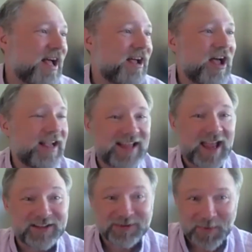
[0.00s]

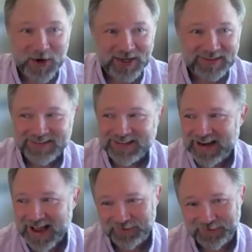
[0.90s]
experienced it,
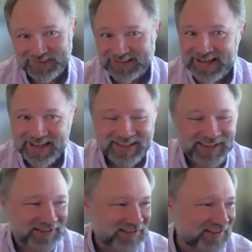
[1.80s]
I've seen it.
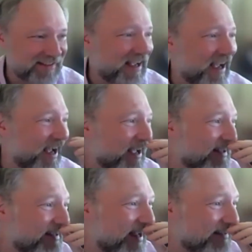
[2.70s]
It's uh,
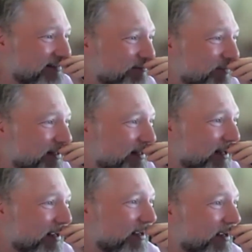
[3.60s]
not something that
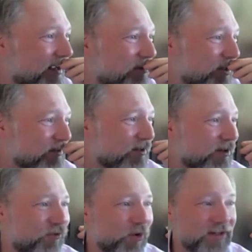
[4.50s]
I particularly
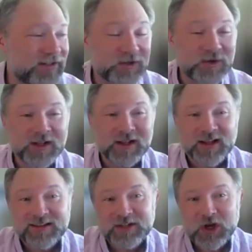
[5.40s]
look forward to.
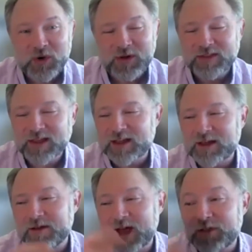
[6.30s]
So
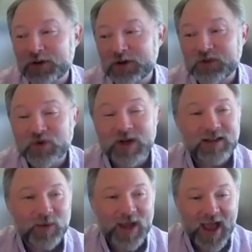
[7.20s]
the other drug
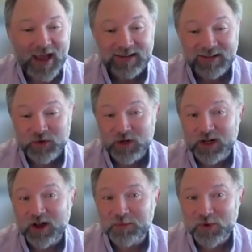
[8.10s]
that we add is a drug
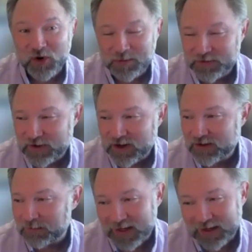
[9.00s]
called
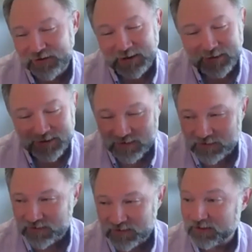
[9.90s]
propofol, made famous
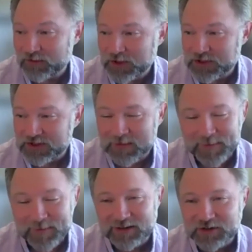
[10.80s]
unfortunately by
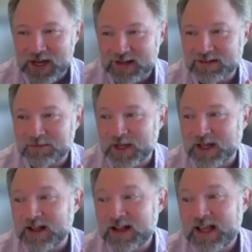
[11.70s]
Michael Jackson,
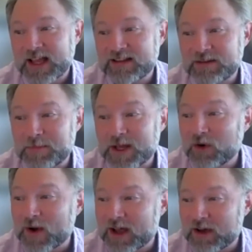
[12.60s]
but it's been
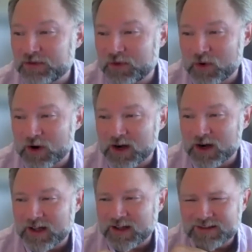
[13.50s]
around
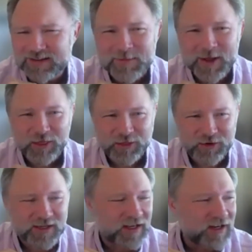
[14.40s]
for uh, I'd say about
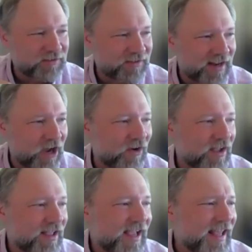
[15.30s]
30 years now
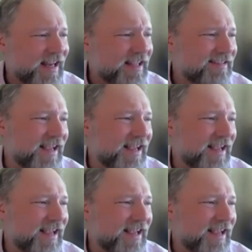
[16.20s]
it is